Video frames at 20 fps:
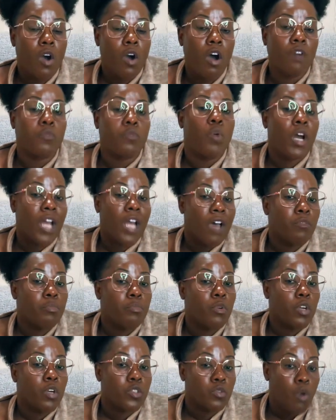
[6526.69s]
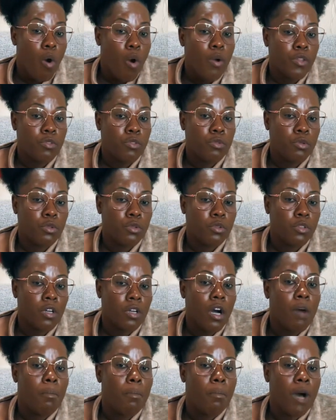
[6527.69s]
of what I was going through
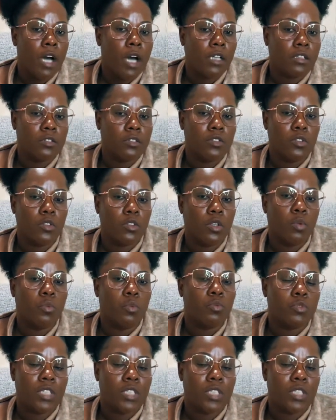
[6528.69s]
amongst, you know,